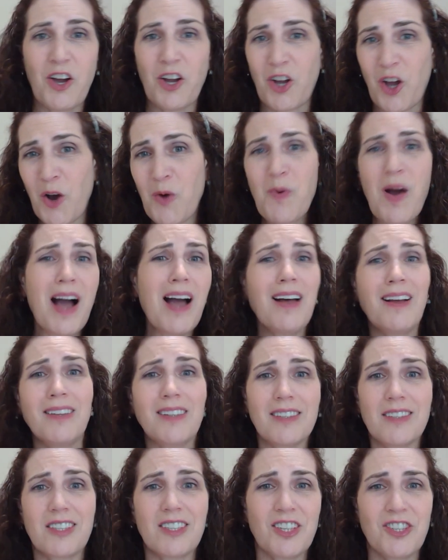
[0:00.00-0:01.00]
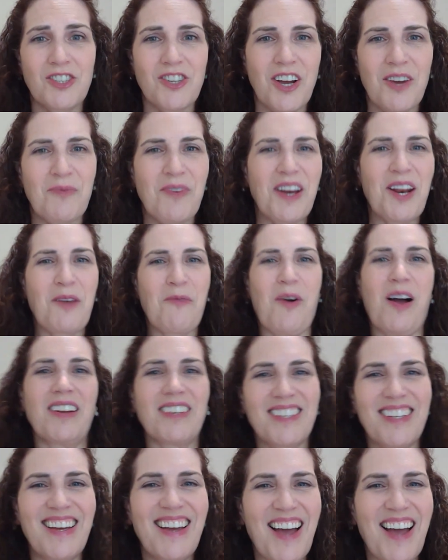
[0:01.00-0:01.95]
go wild and stitch on what I want.